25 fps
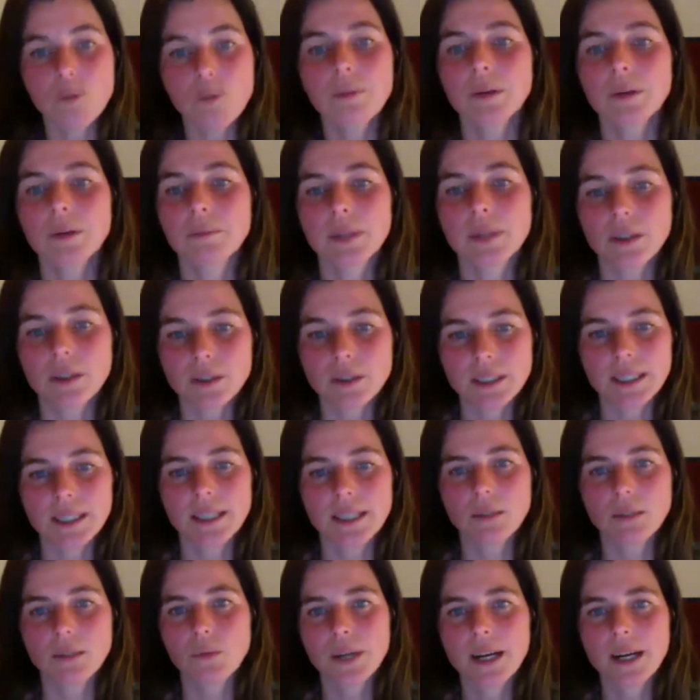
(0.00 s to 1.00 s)
because again, we
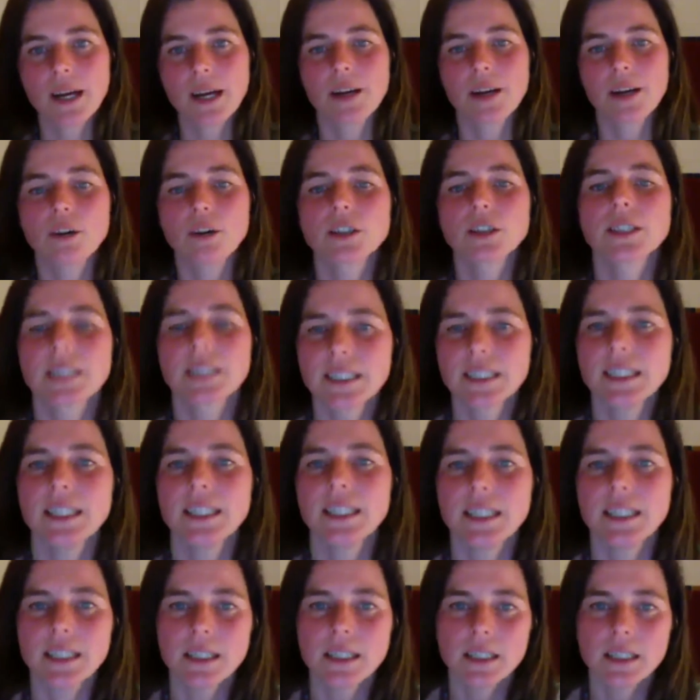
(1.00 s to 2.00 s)
cannot see
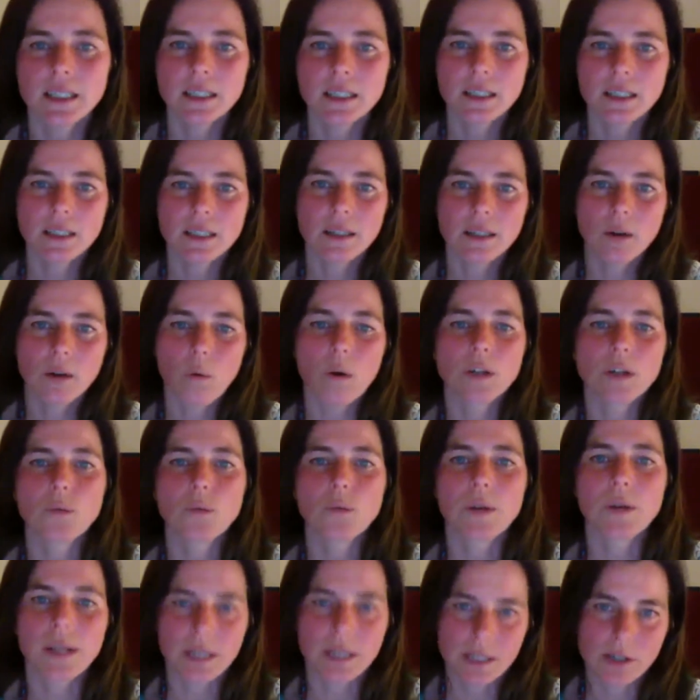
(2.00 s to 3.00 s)
what we
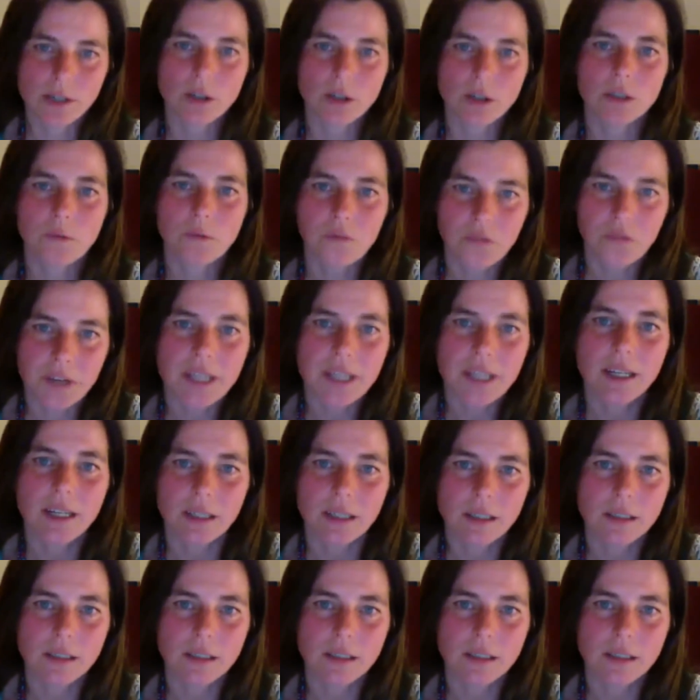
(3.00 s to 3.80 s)
cannot feel.